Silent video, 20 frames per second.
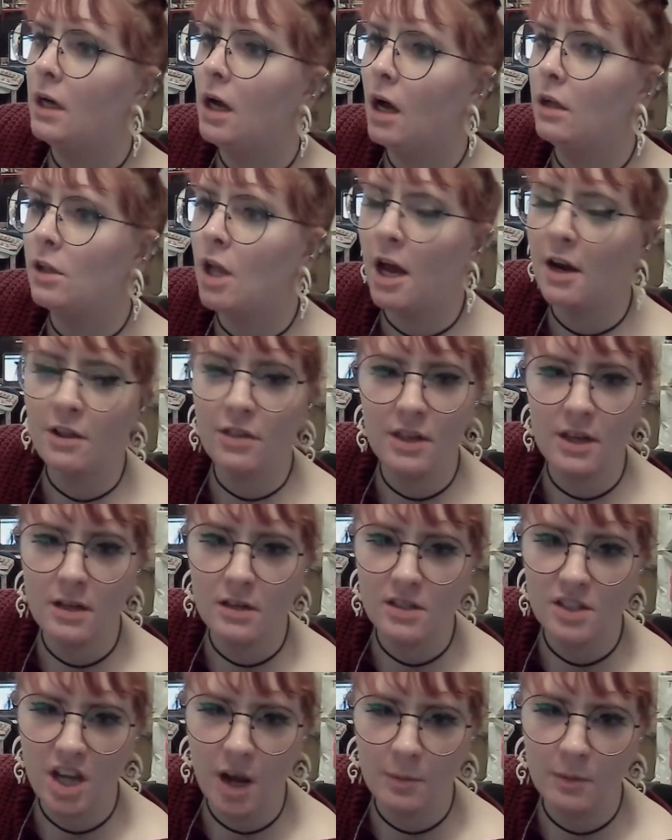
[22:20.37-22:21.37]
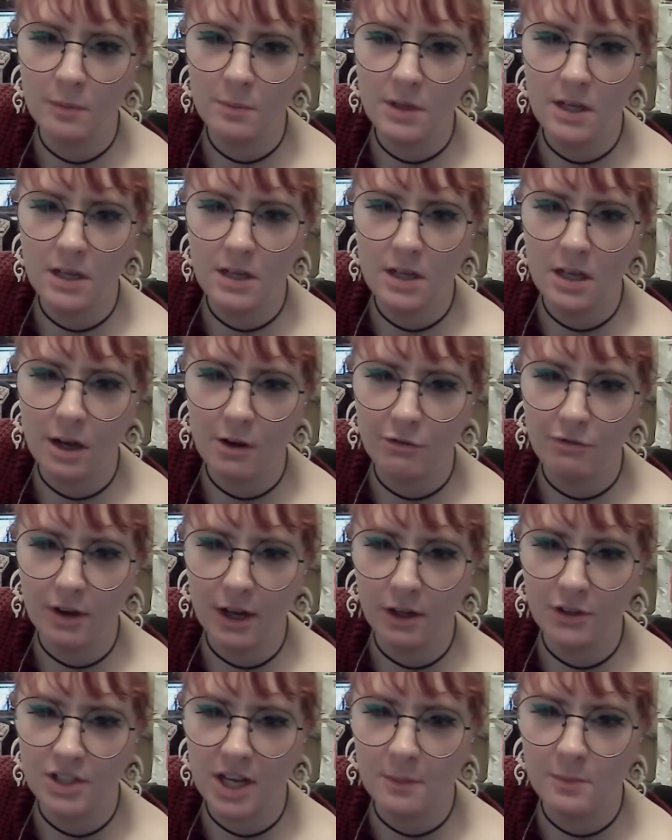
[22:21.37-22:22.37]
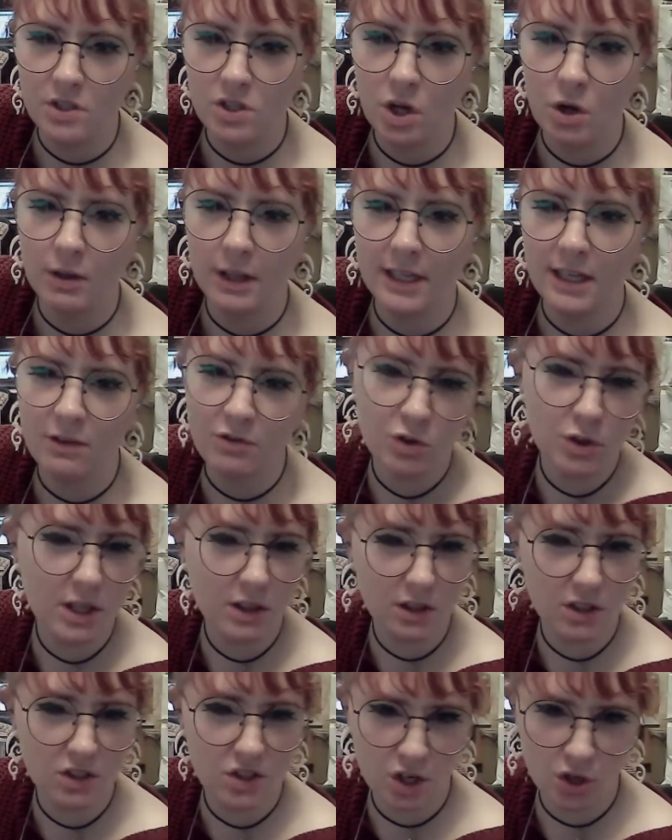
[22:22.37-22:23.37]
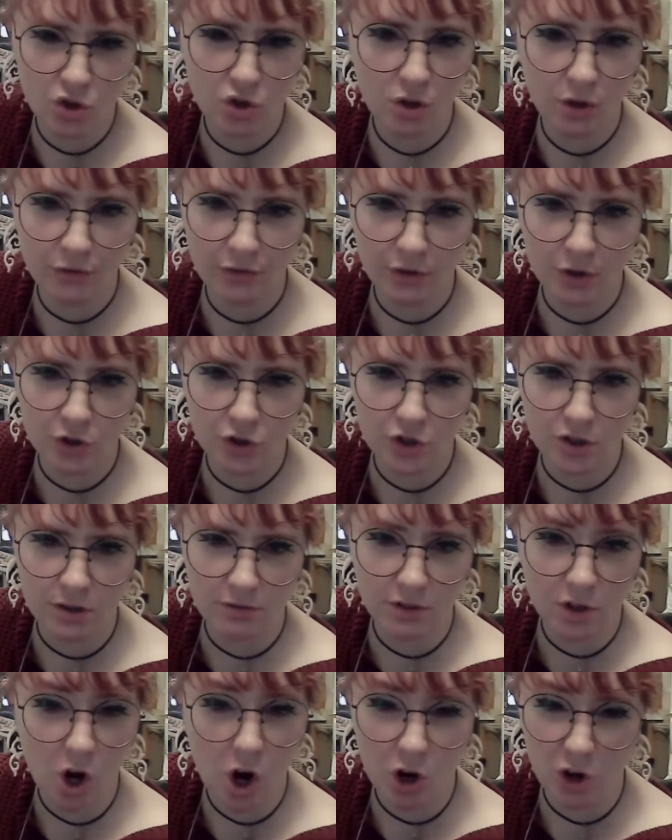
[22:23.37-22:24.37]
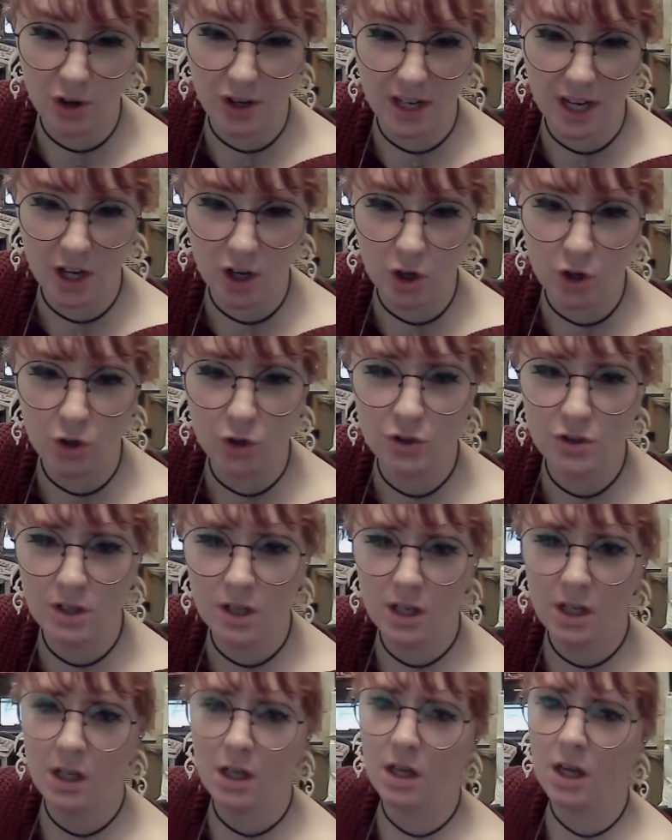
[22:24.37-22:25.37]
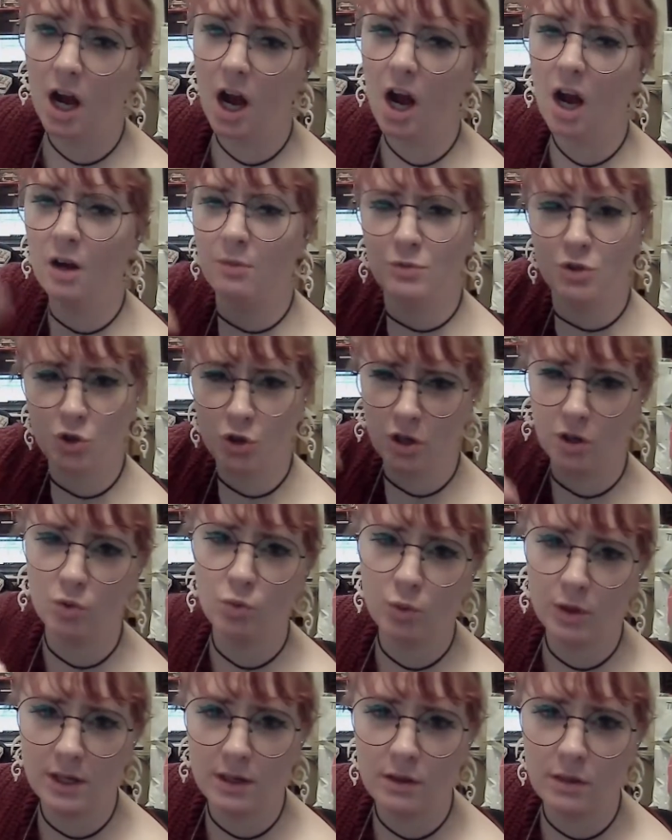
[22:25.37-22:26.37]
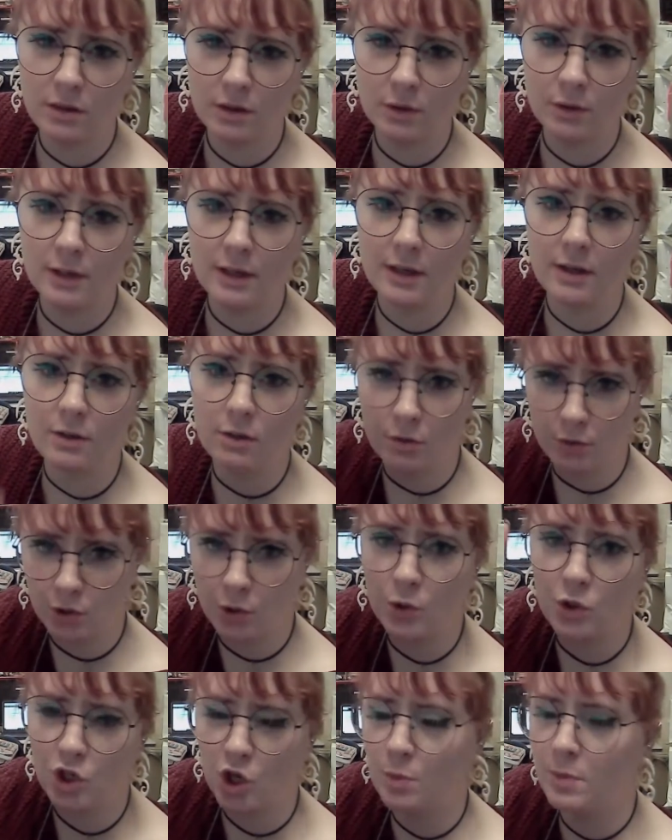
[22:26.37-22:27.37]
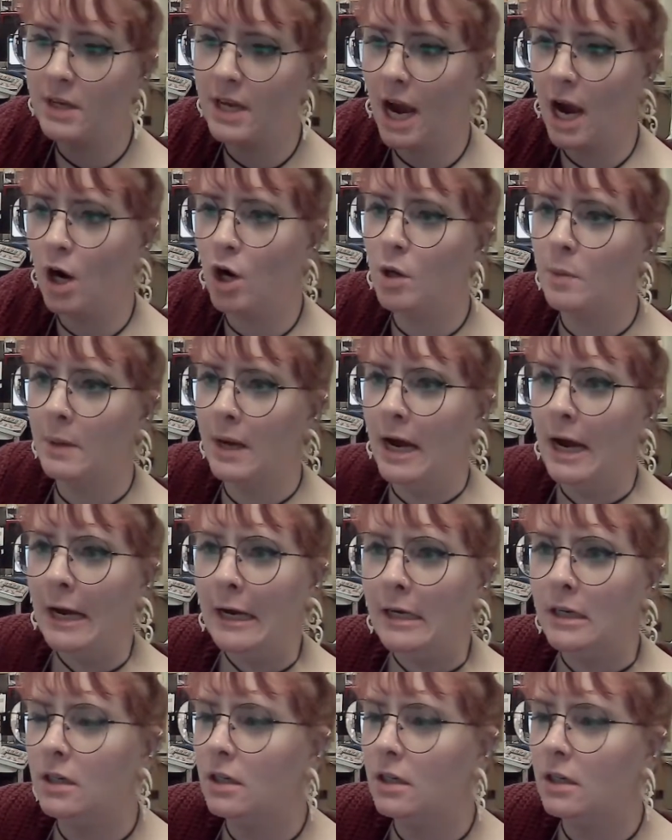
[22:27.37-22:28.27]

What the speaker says: lot of things come in PDF file types. So like if you get the digital version of the Concrete Herald, you could read through it through Adobe Acrobat.